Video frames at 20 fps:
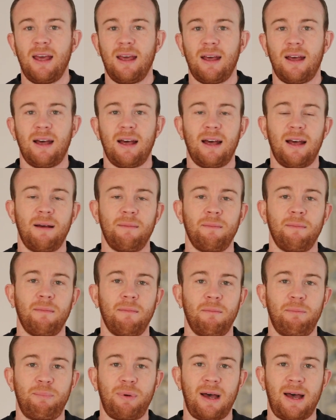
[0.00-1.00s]

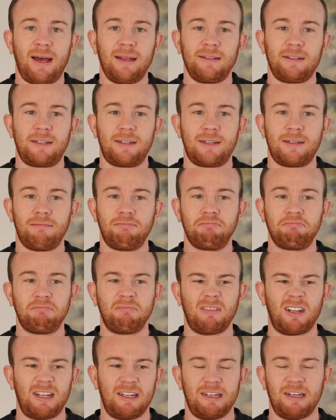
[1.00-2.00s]
But
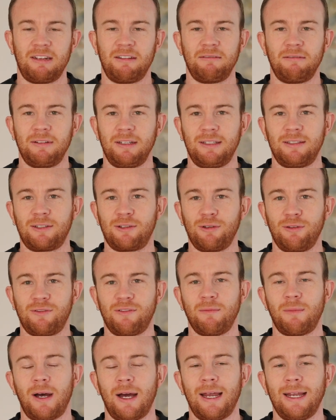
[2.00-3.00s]
I don't know, it's good
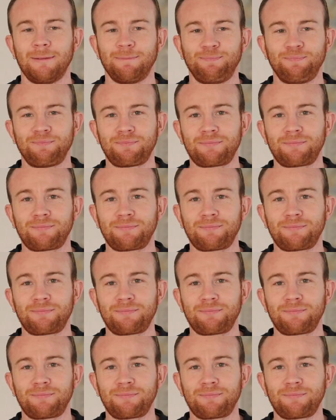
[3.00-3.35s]
for my